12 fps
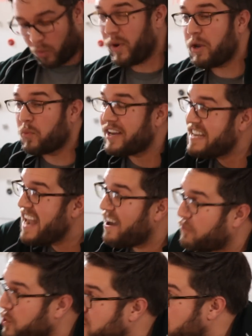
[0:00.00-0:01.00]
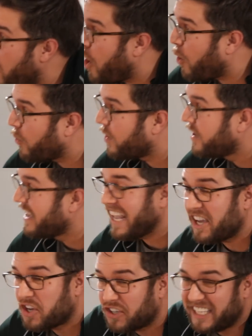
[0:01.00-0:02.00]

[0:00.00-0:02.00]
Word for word: we would never know. It could